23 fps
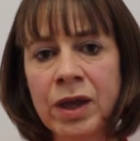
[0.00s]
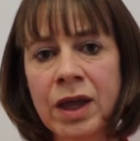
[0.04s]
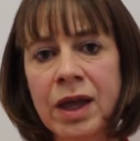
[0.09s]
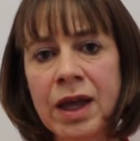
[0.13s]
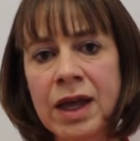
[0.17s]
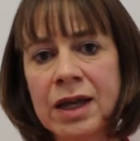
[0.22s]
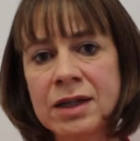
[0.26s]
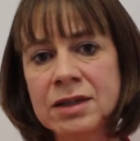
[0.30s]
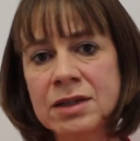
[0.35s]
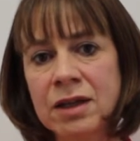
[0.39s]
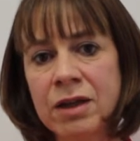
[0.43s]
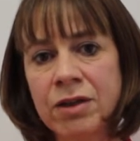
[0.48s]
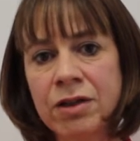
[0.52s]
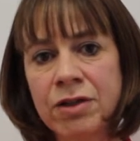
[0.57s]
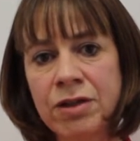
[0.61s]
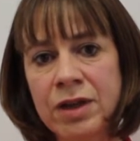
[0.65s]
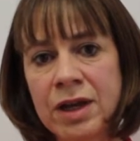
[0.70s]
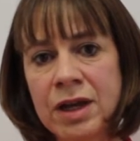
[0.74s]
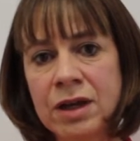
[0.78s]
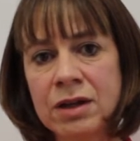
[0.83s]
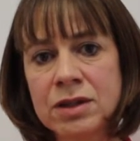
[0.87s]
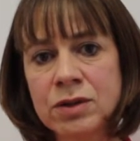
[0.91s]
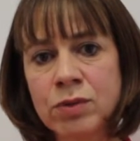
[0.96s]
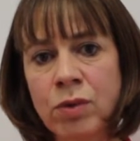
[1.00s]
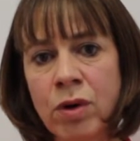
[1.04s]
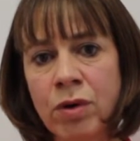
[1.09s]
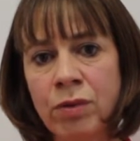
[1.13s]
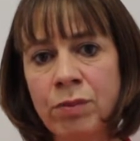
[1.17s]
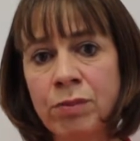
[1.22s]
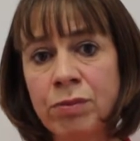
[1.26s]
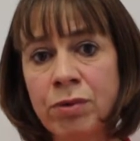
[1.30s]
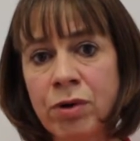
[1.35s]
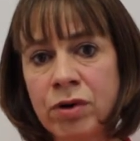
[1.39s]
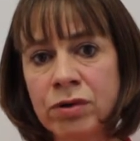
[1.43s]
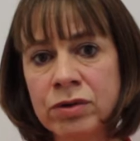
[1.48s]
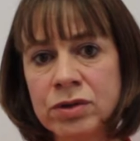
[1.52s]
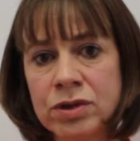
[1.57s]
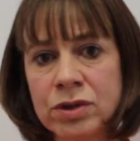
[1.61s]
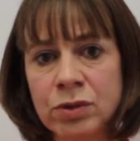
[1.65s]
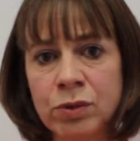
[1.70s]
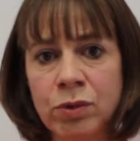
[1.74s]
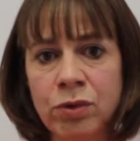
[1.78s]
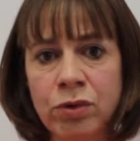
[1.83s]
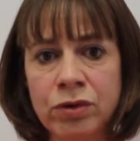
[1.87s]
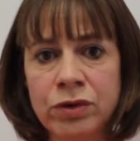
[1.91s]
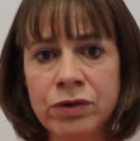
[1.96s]
has the Athena Swan Bronze
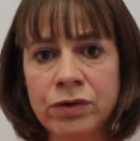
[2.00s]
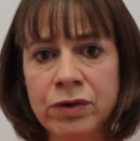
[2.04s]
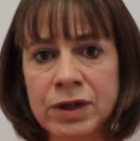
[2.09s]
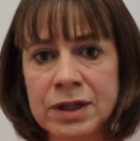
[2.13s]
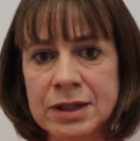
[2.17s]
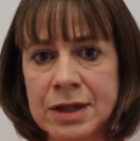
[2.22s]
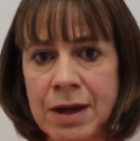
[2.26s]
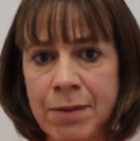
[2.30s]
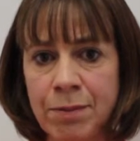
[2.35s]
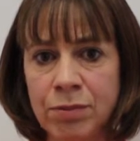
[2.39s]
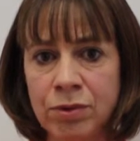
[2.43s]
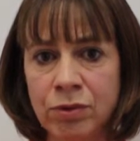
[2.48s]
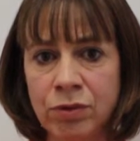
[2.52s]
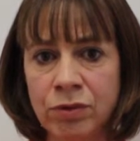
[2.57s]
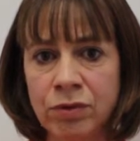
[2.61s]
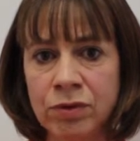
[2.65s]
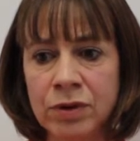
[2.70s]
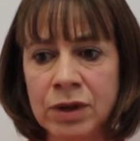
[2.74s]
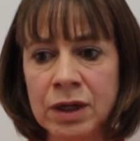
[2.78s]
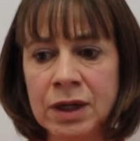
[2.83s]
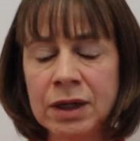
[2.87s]
Award, for example?